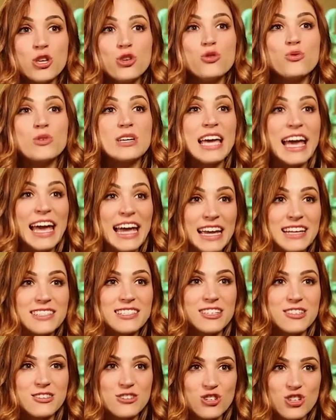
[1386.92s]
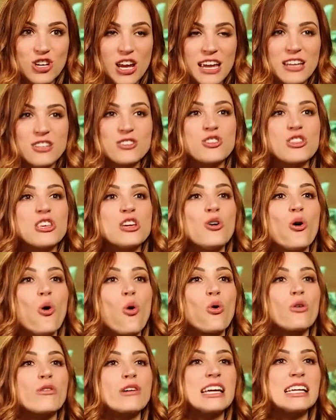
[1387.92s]
You can't change the
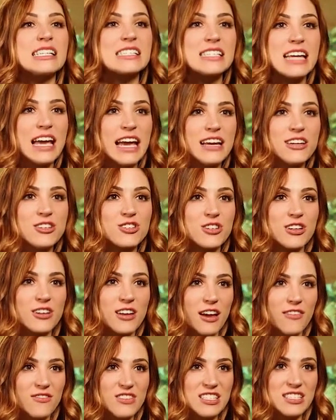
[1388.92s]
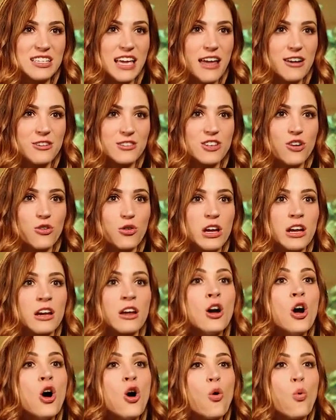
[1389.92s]
orientation of the scatter
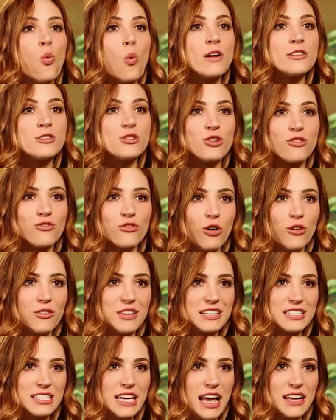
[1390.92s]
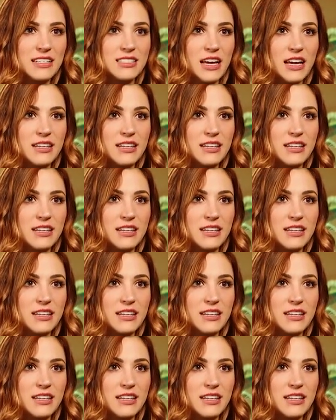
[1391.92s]
token once you've rolled the attack